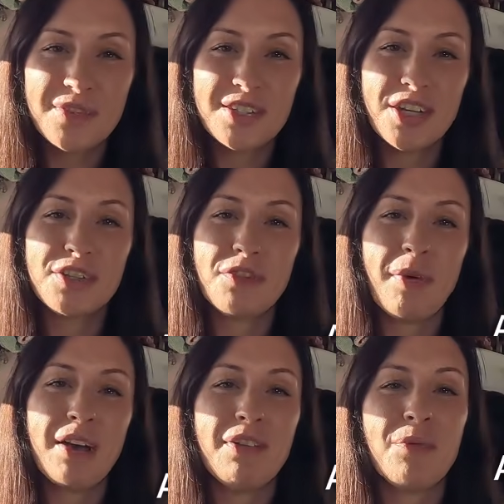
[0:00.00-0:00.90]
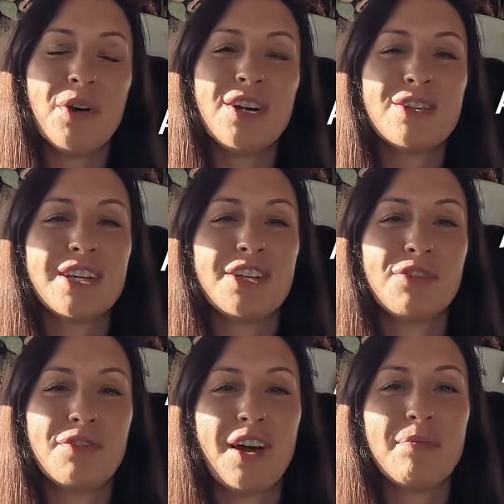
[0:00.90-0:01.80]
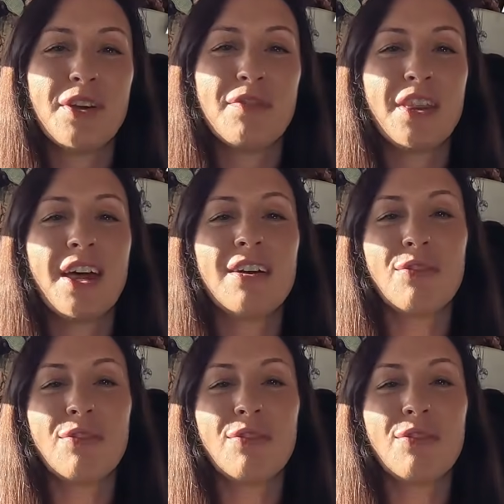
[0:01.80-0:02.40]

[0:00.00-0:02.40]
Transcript: Search for myvanworld and you'll find me over there,